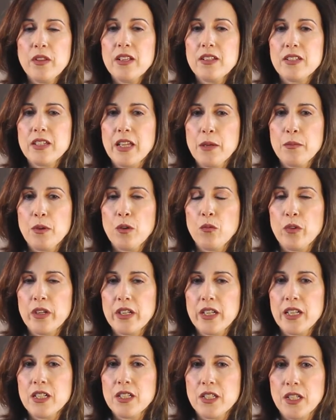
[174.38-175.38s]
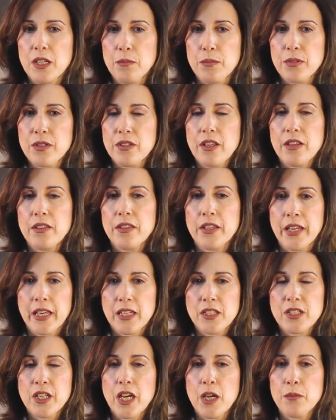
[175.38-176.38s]
these label reading tips
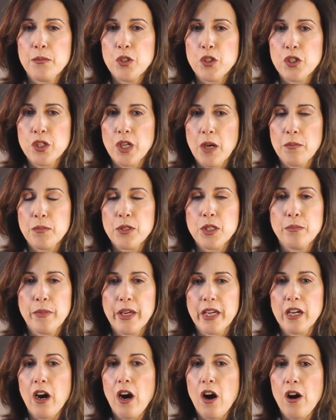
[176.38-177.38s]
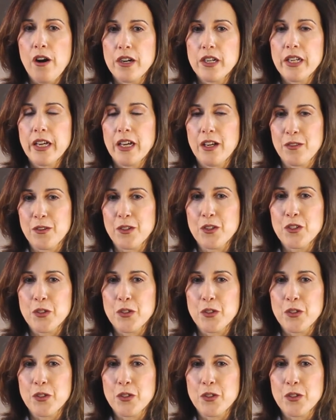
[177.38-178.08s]
next time you shop to make heart healthy